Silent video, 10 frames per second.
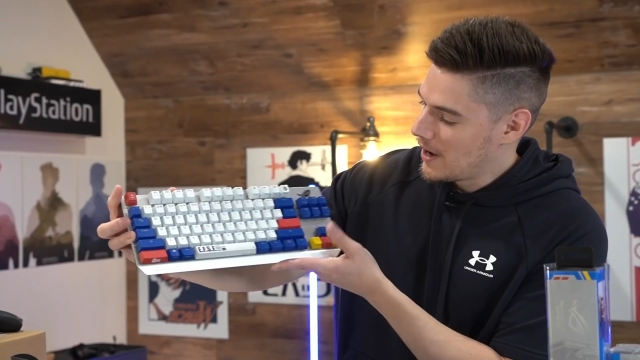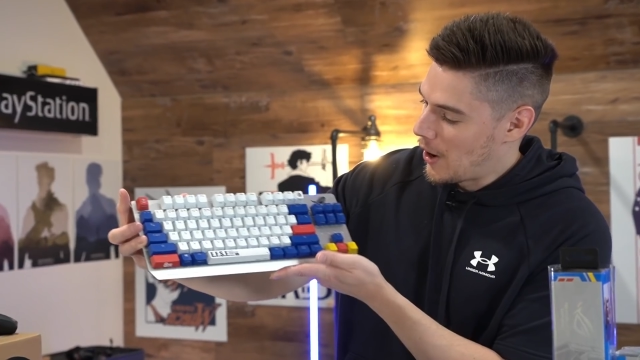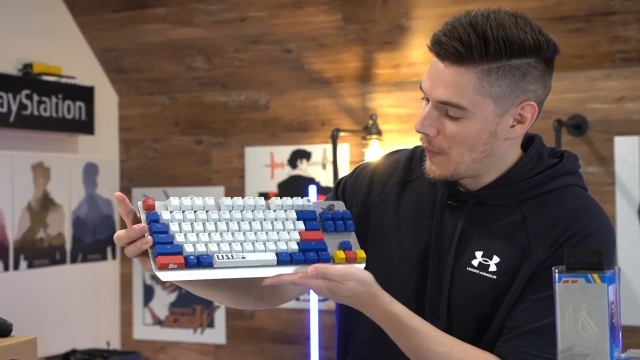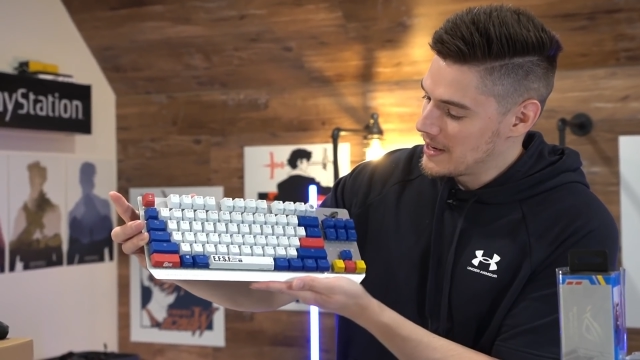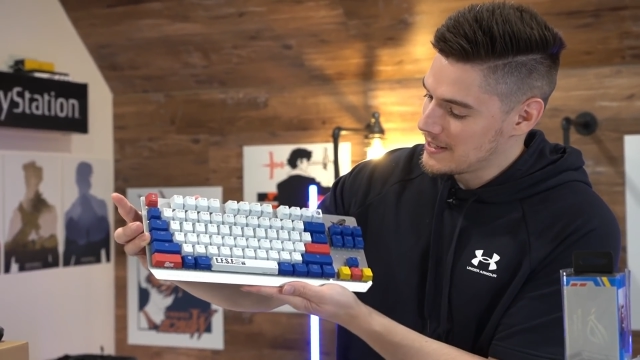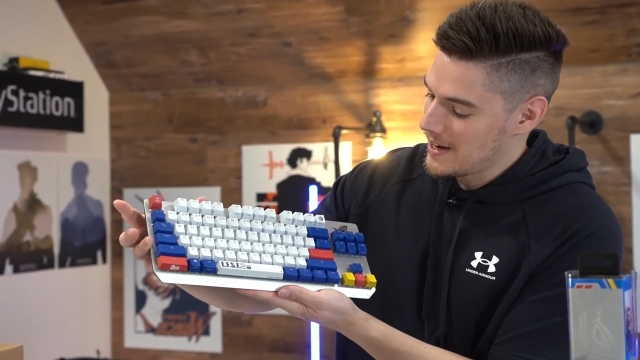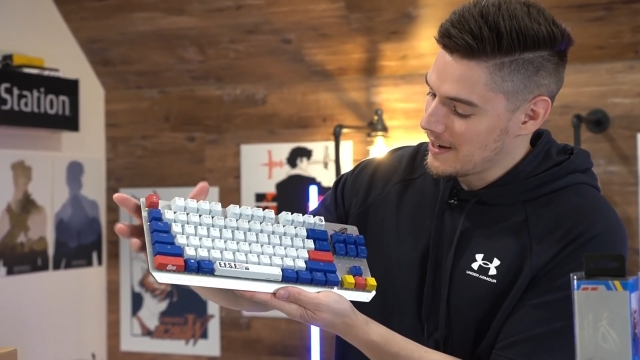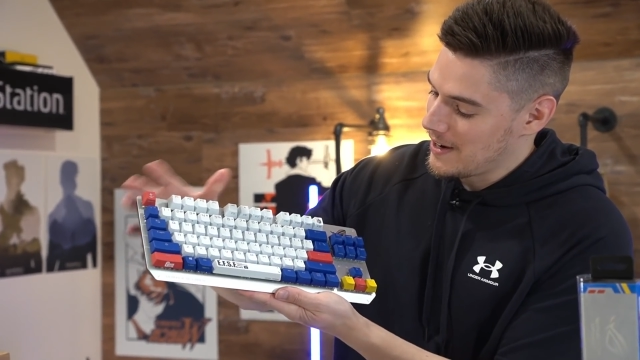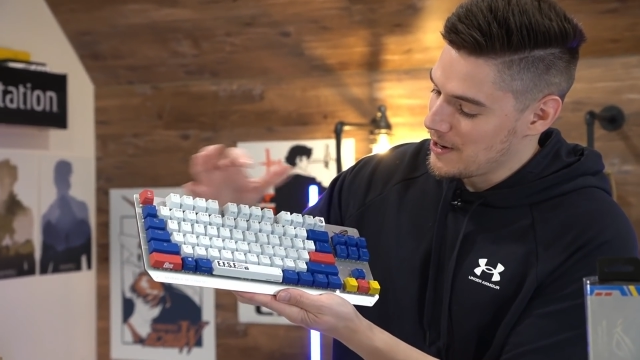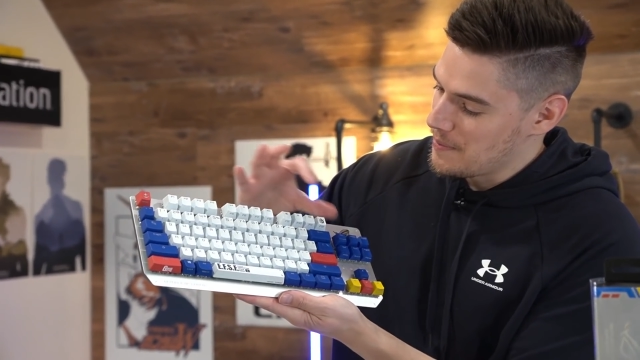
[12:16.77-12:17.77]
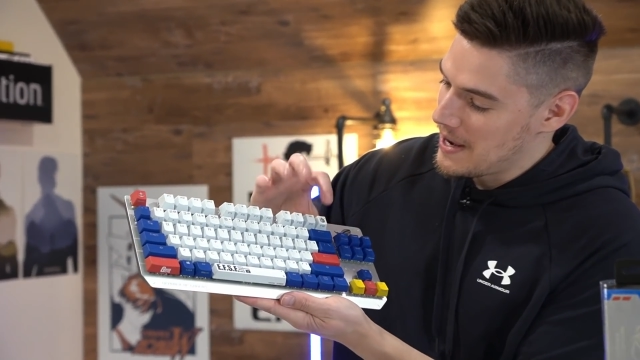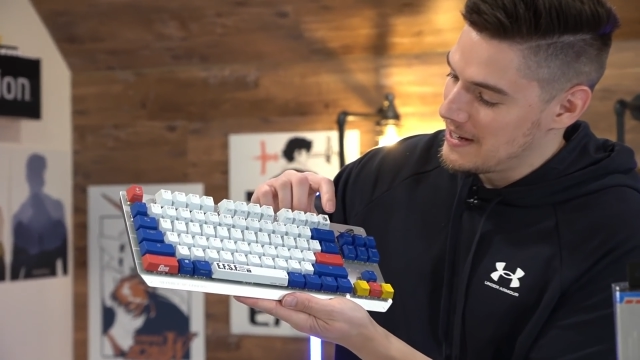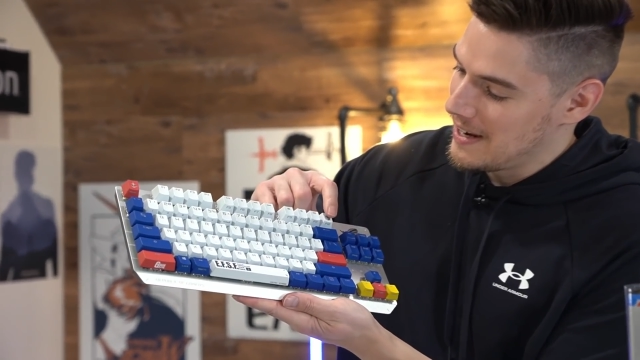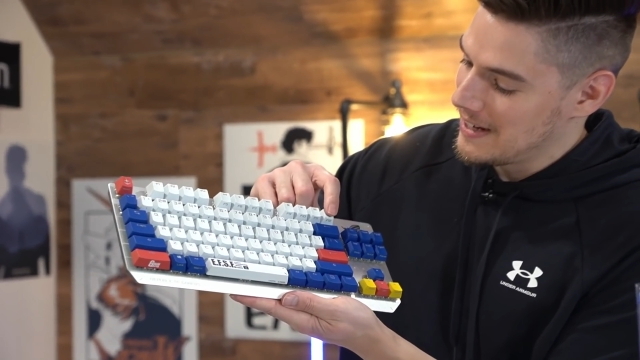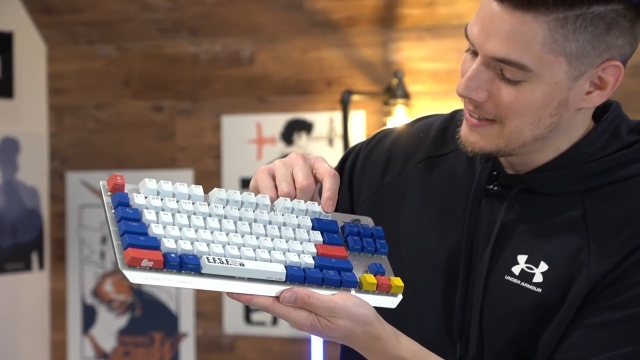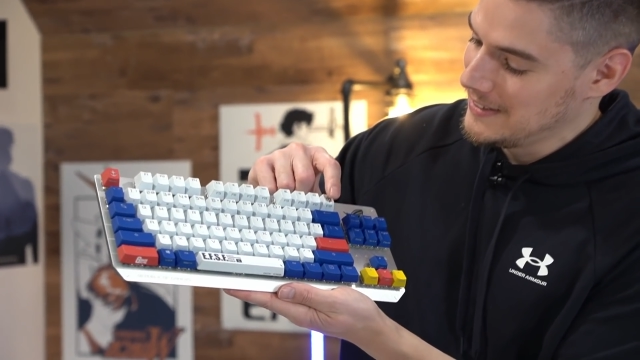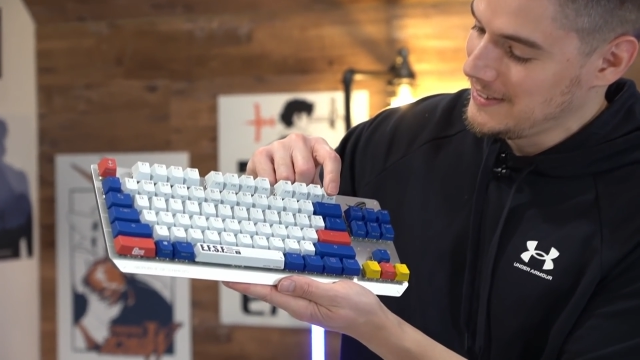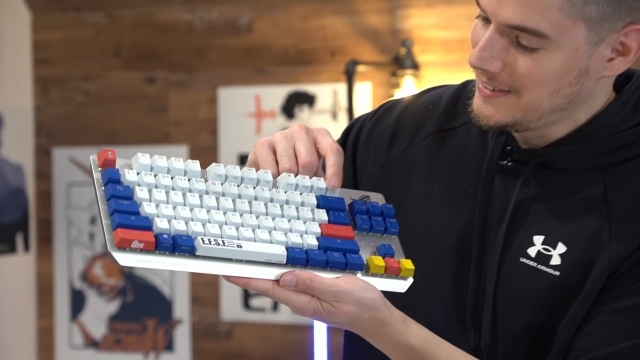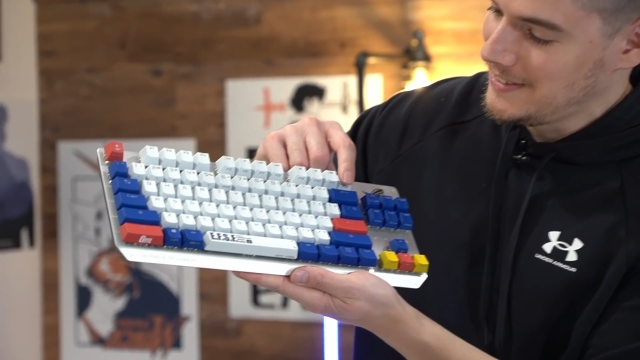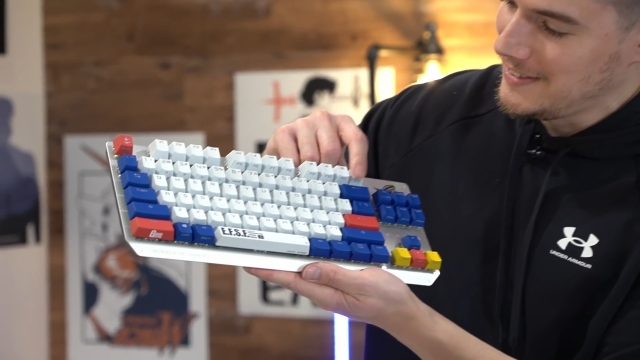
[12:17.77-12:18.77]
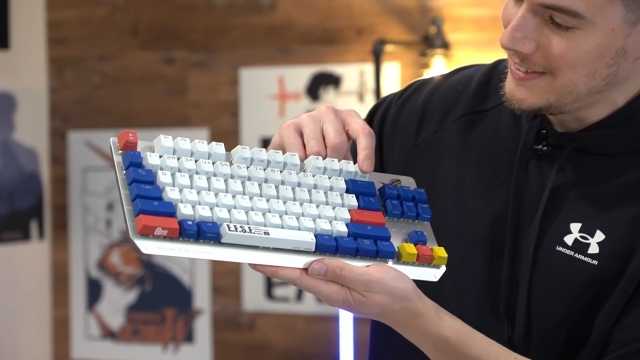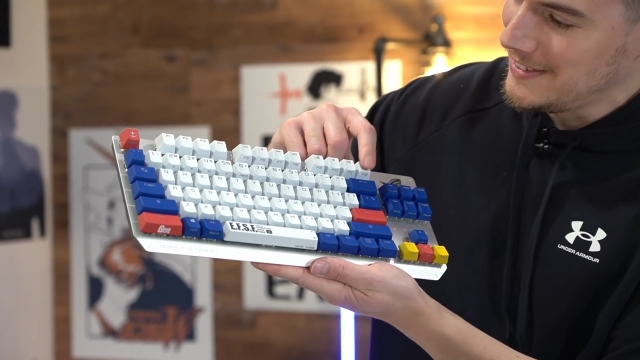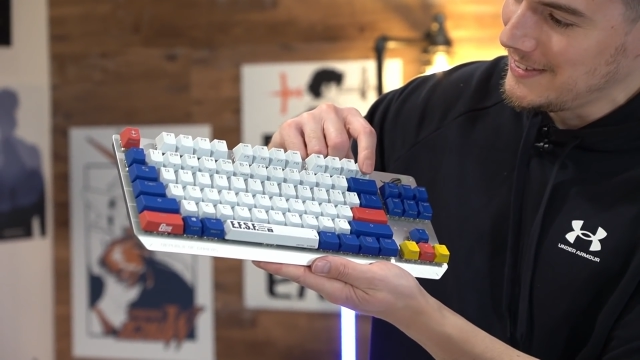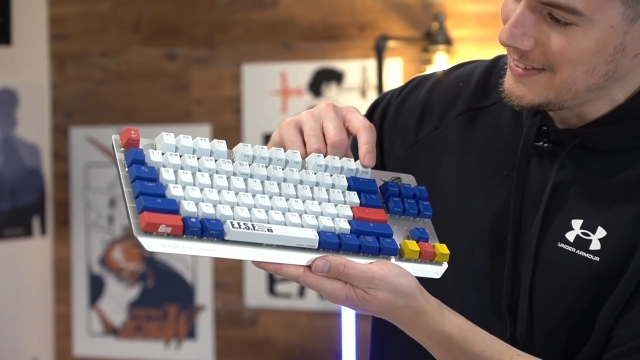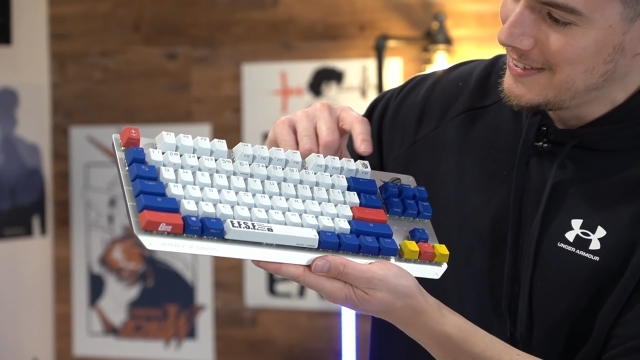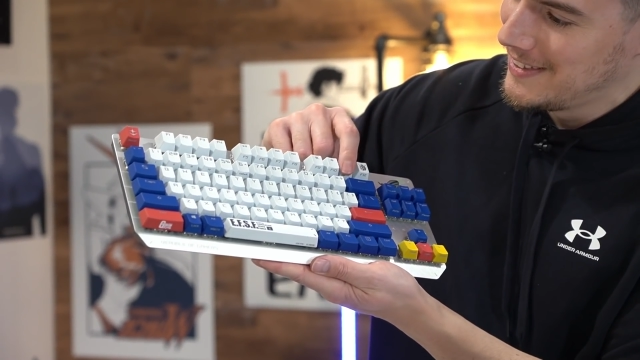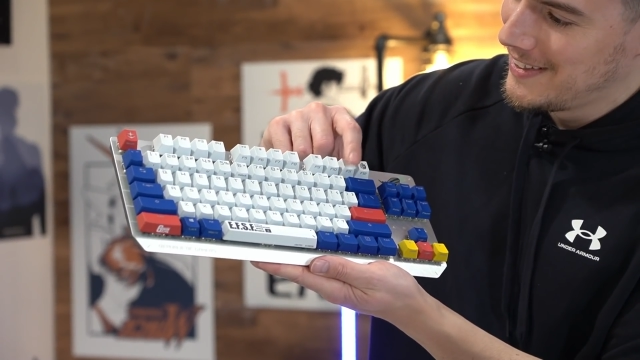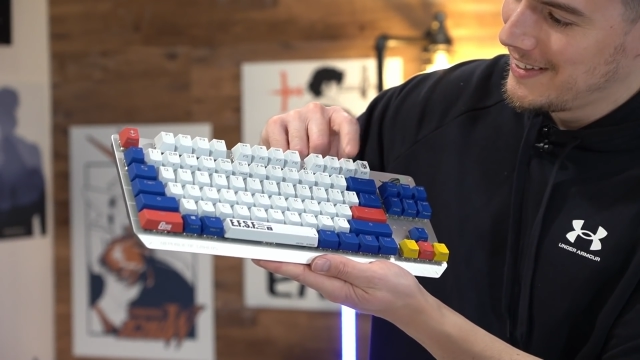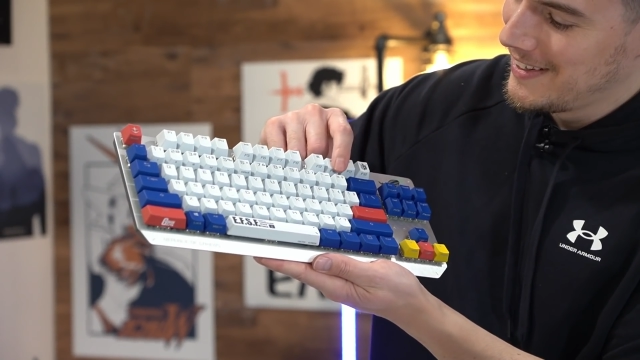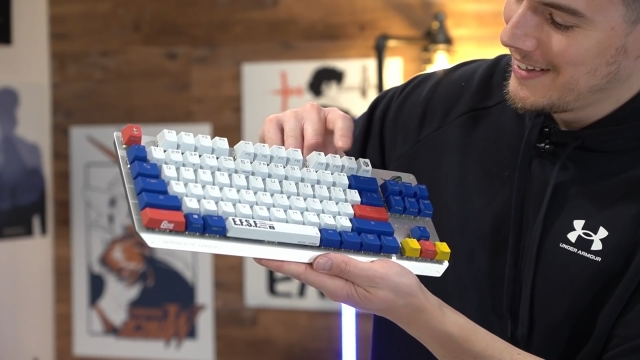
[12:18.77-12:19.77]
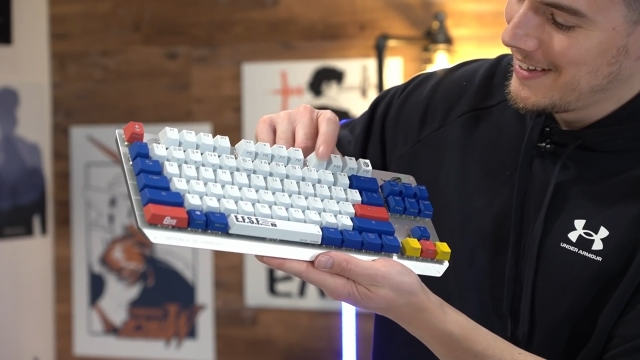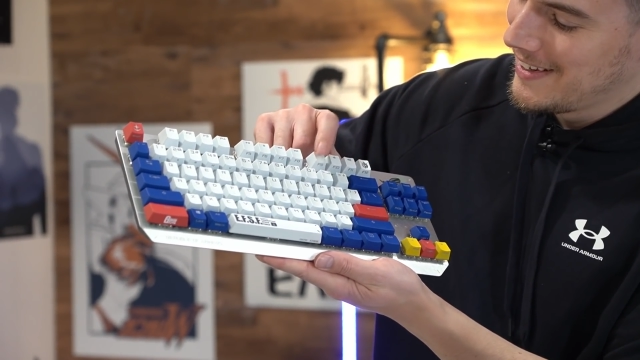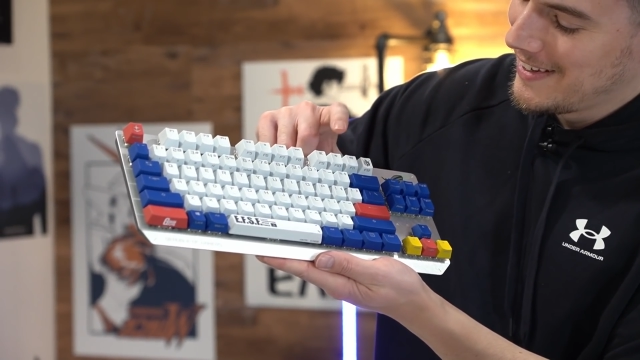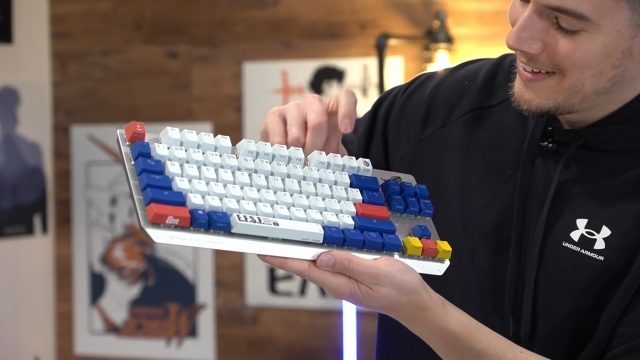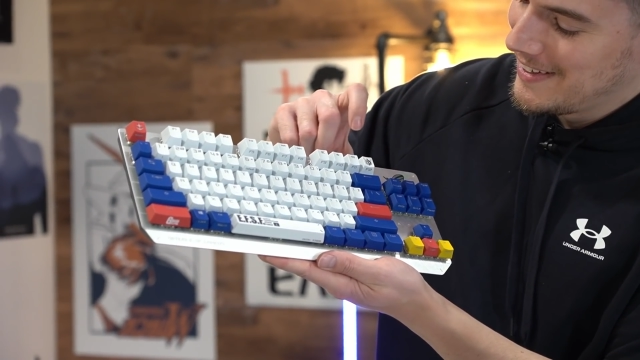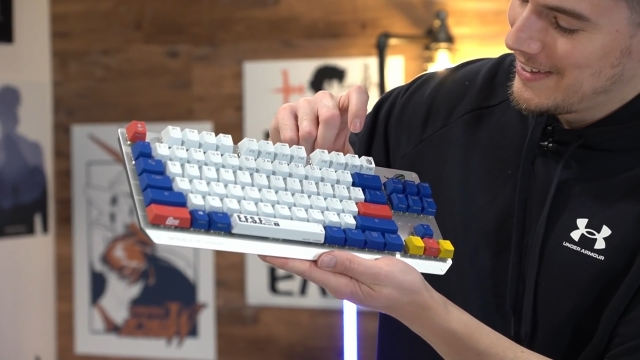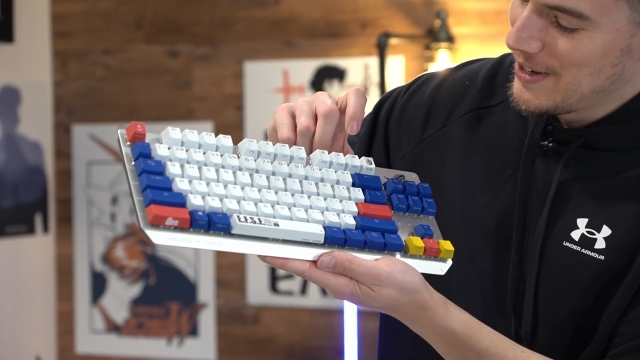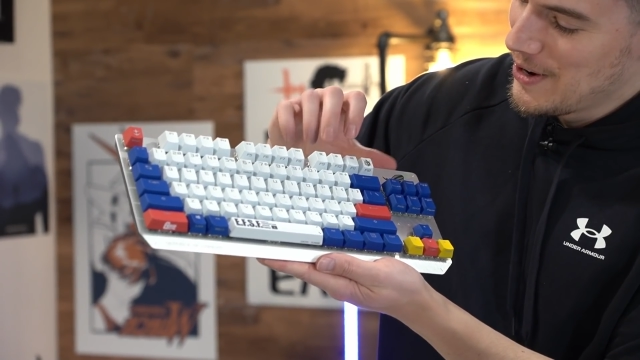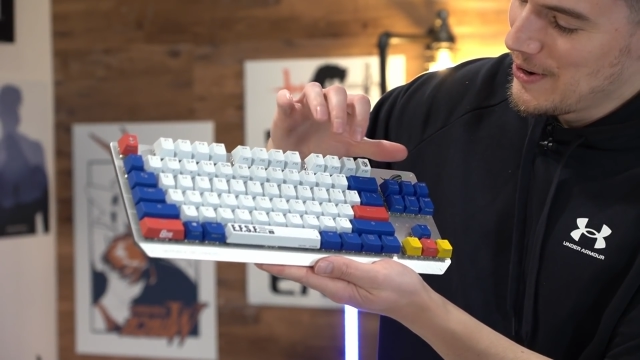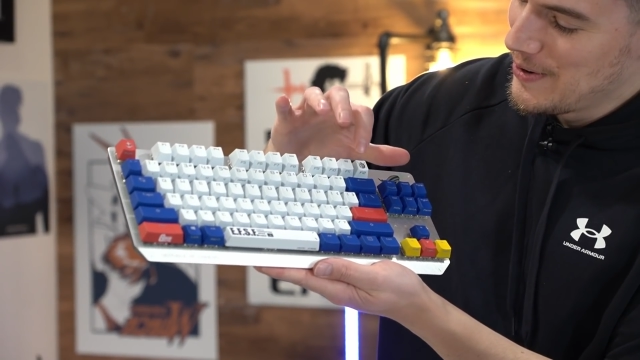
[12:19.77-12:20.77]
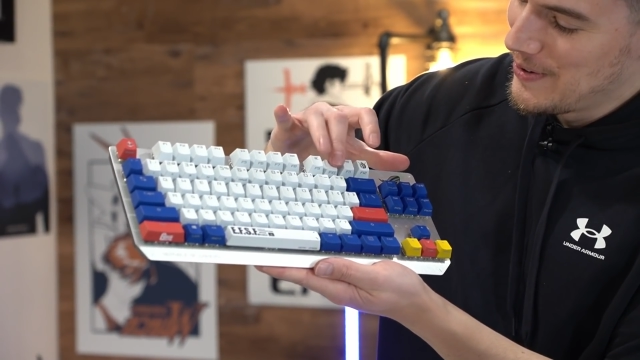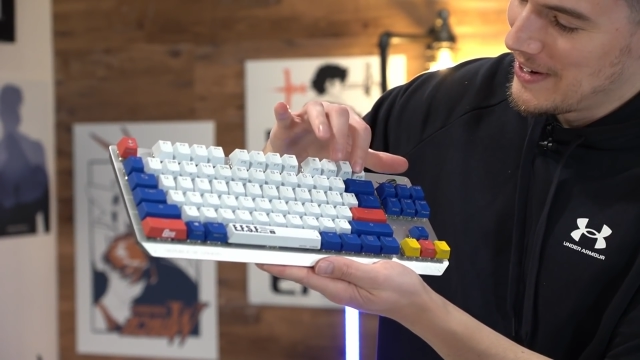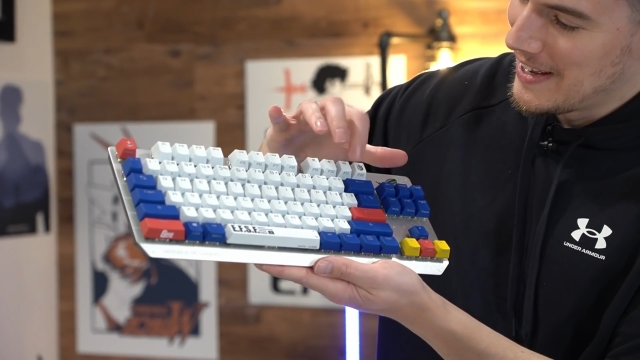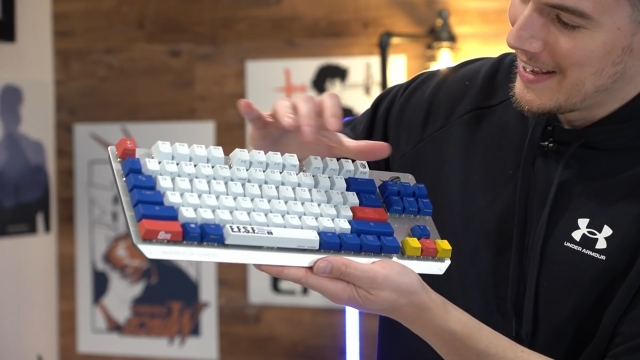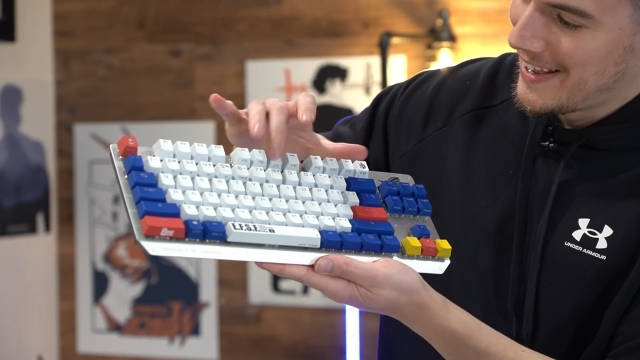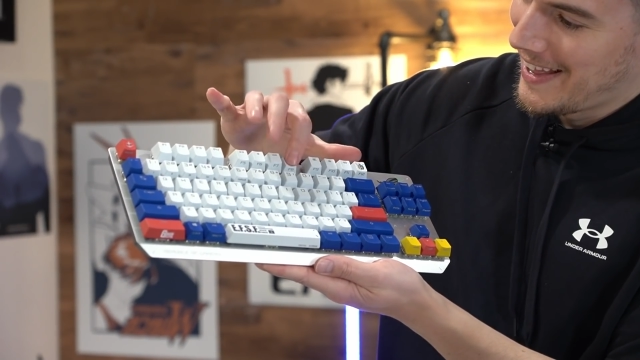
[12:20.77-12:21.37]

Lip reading: Oh, and it's got a Gundam head down here. Oh, dude.